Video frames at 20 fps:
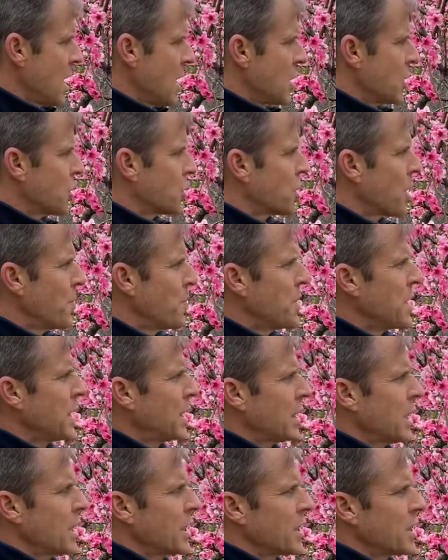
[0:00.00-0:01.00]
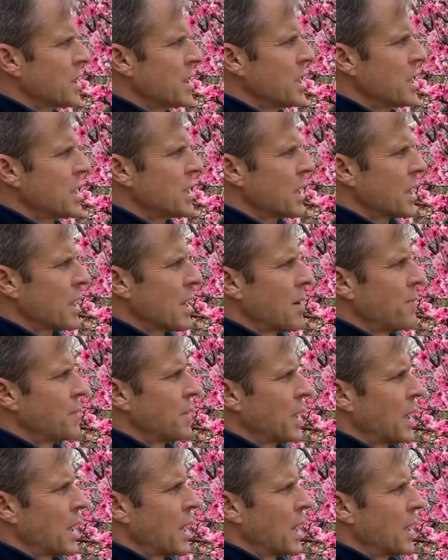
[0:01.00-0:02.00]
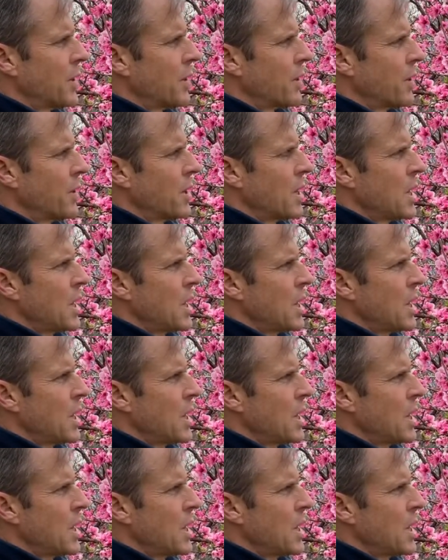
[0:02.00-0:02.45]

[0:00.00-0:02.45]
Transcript: So many things need to come together